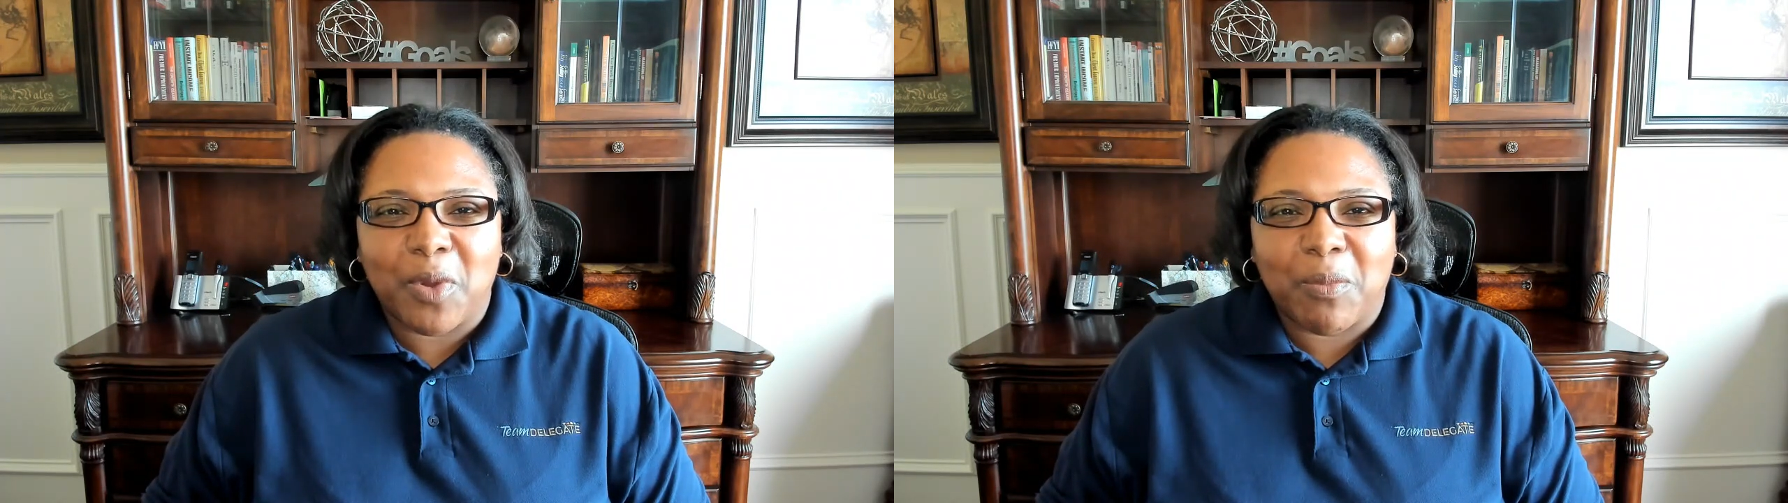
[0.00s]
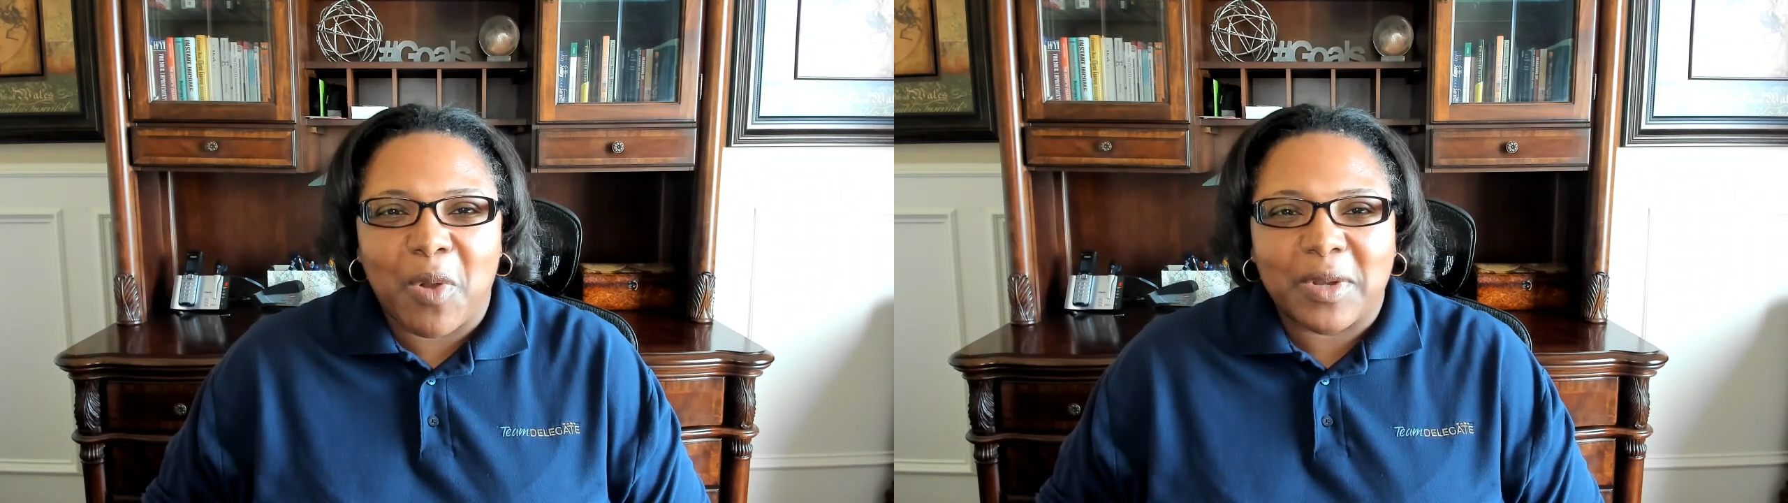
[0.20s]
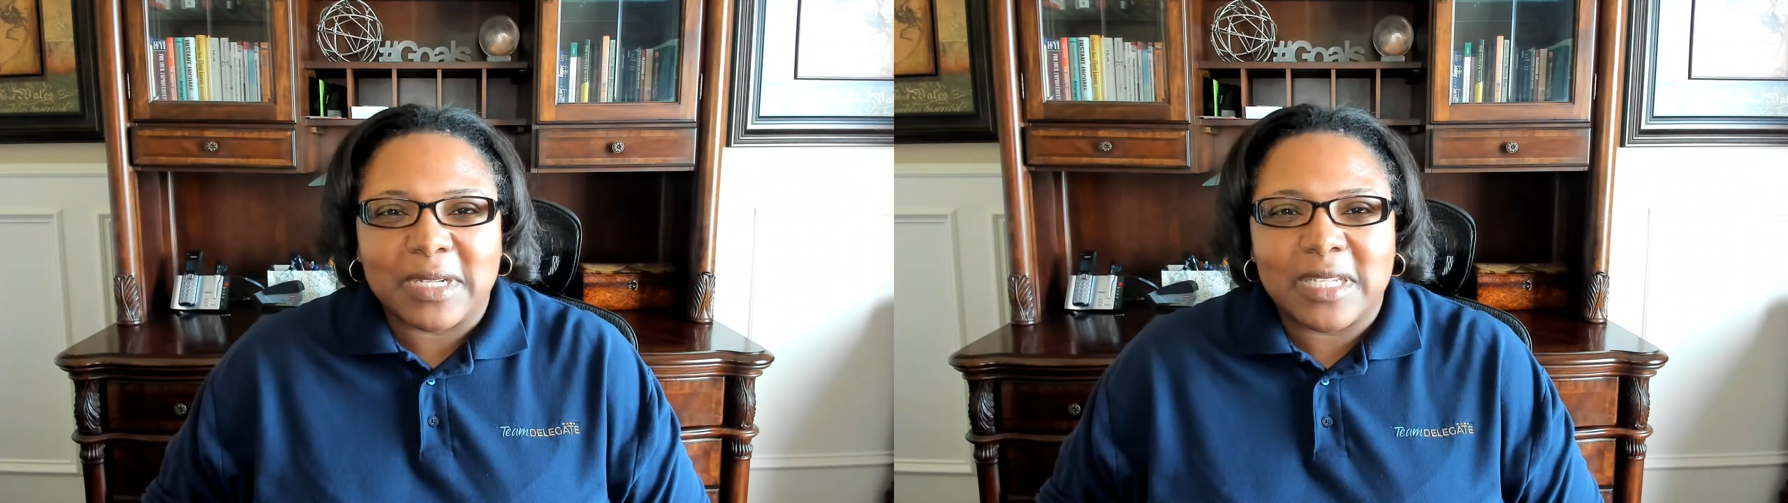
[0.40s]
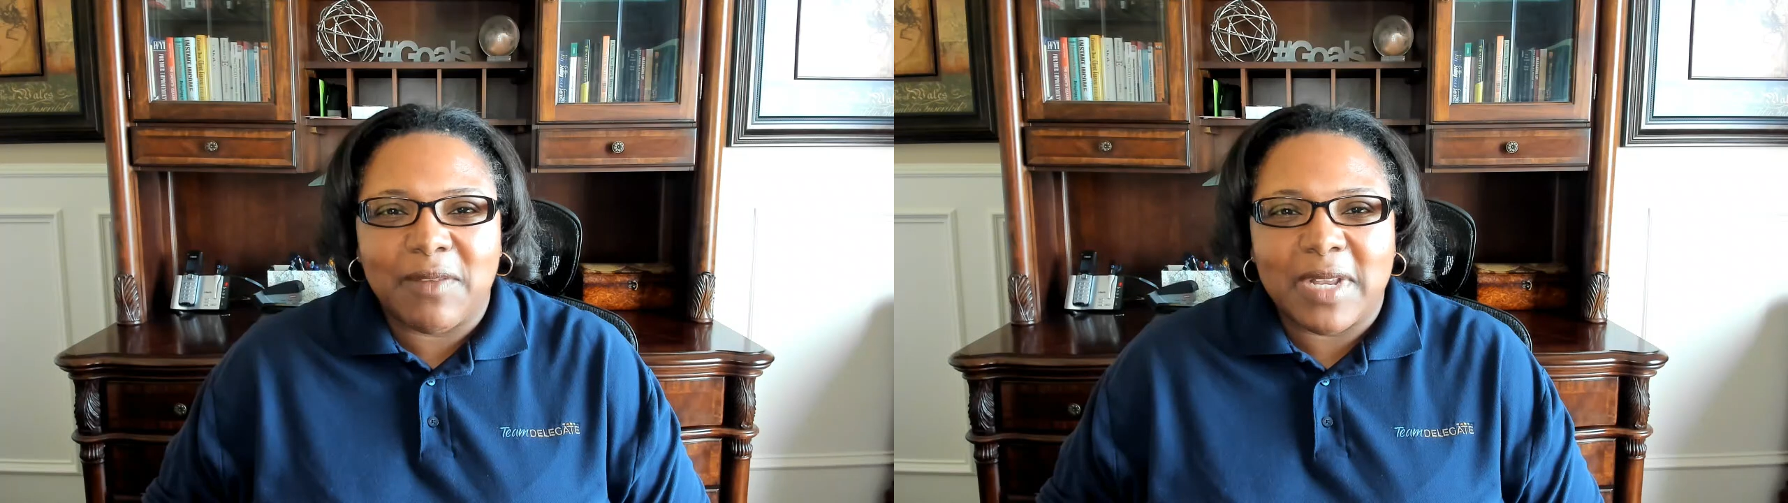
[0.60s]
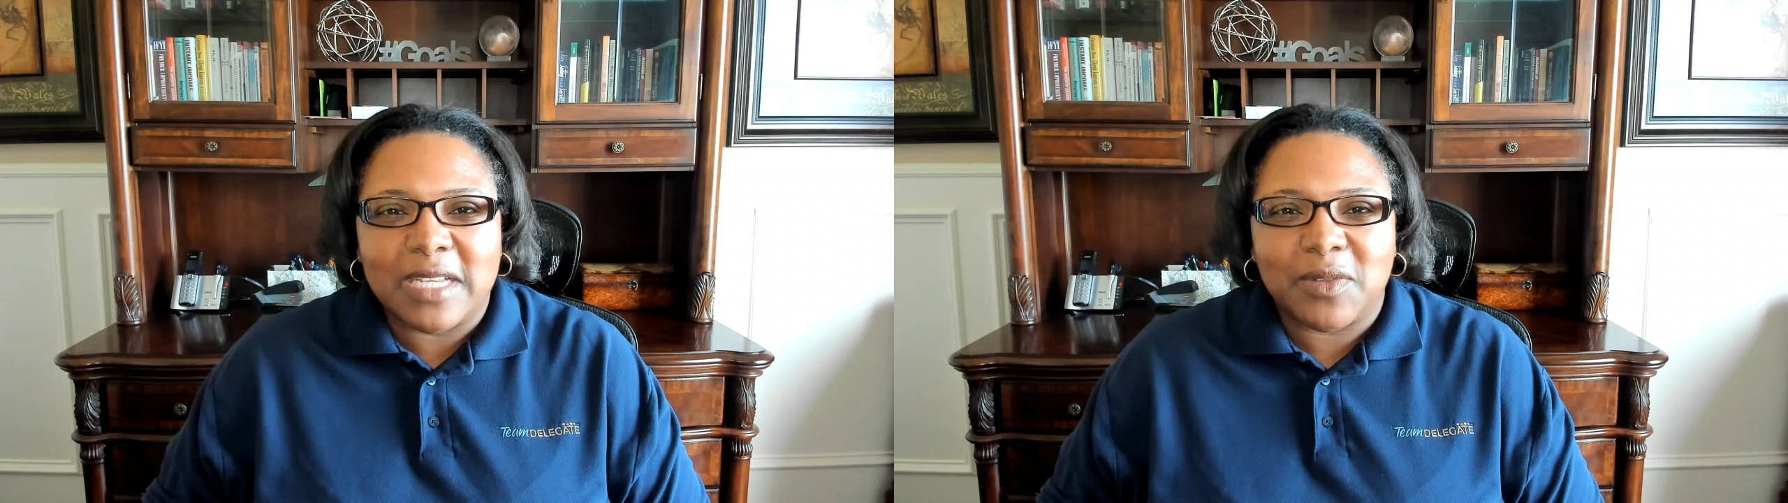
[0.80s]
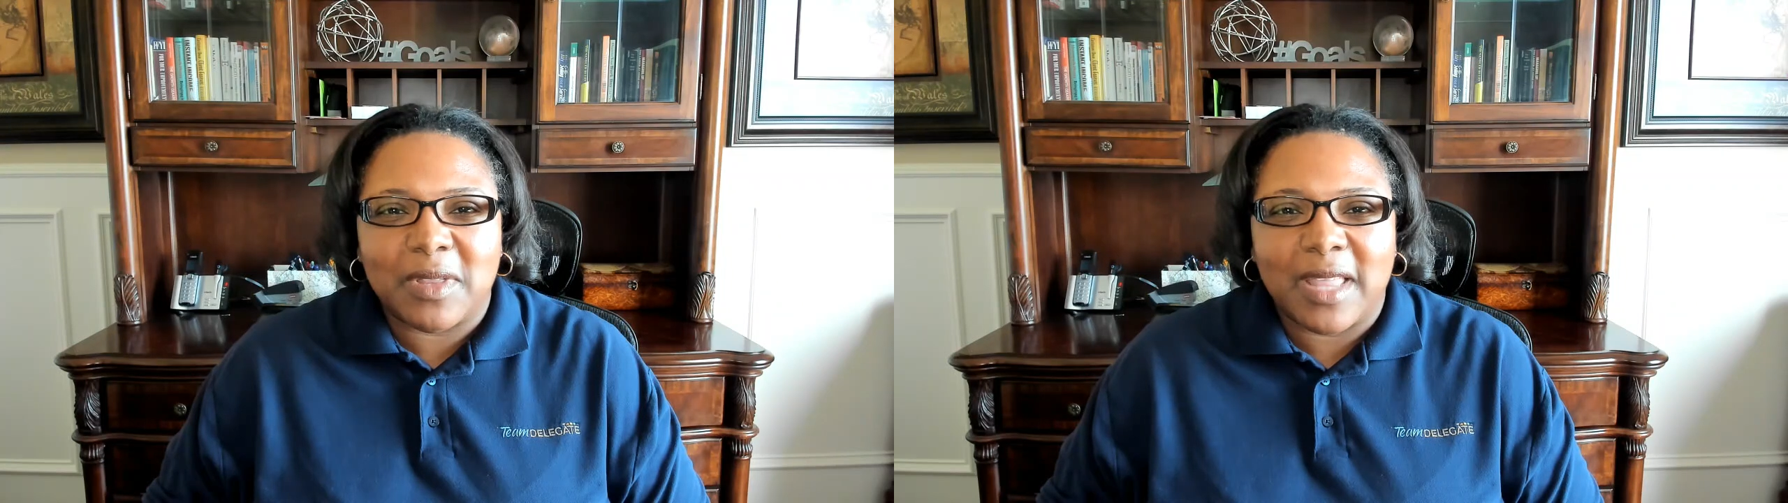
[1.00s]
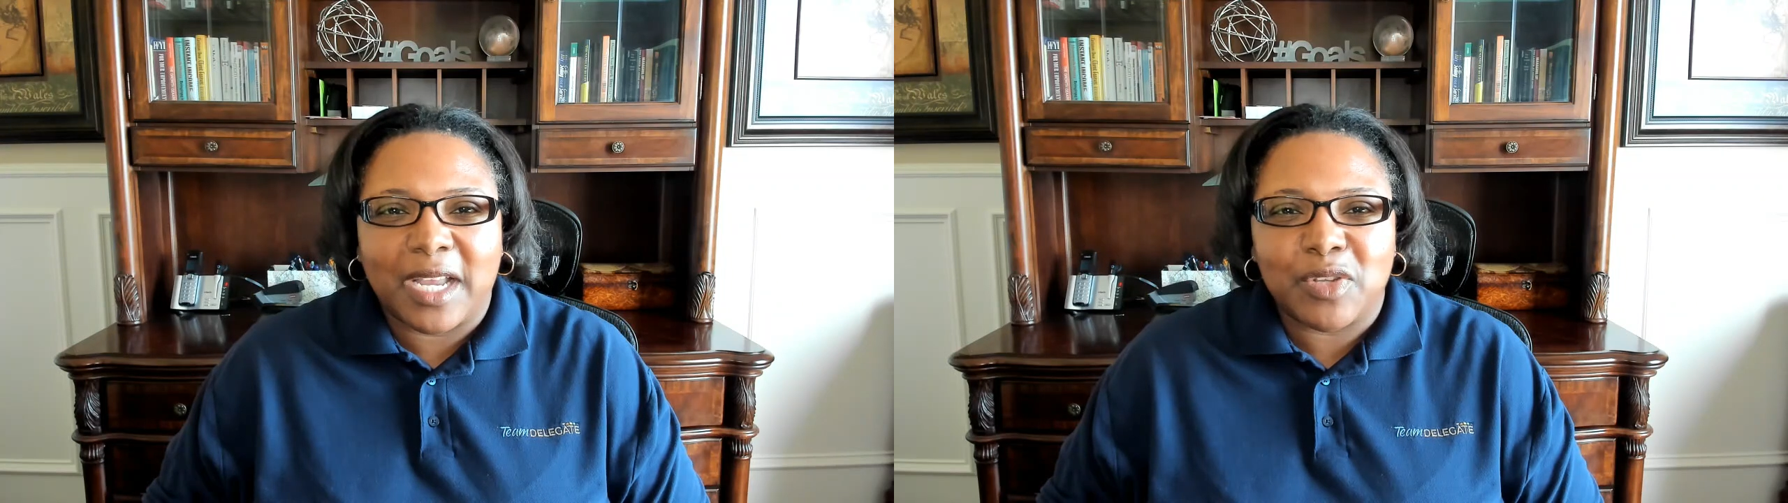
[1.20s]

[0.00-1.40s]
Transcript: productivity so that they can